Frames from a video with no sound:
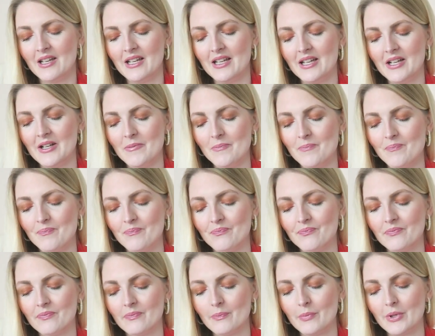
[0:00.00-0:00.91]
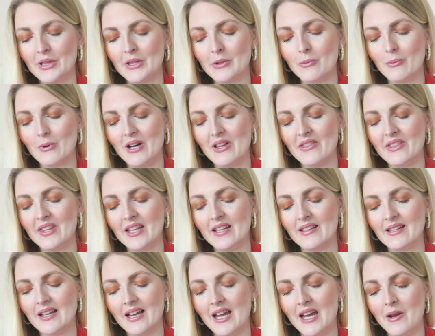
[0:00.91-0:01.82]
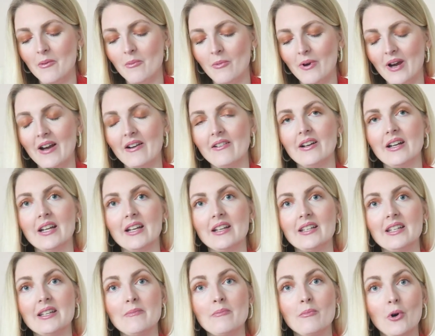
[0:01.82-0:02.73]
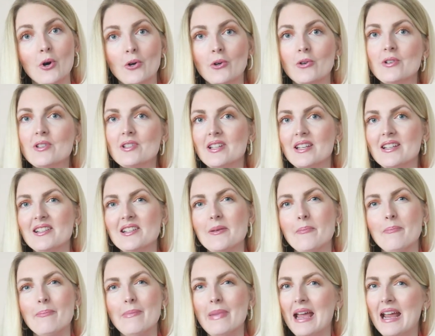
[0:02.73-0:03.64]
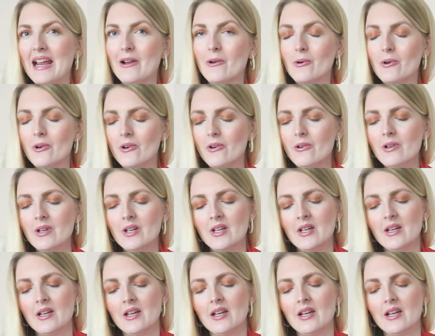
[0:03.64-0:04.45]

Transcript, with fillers: Um, but the one that I'm wearing the most is the bangle.